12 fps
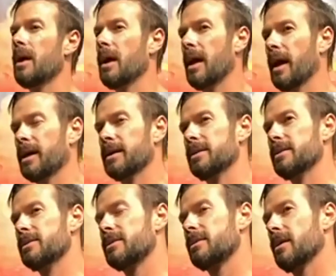
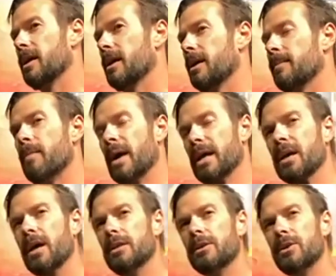And my
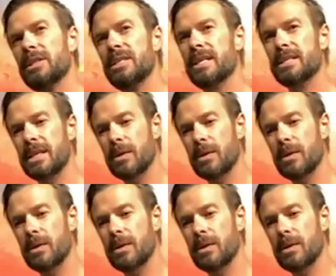color intensity,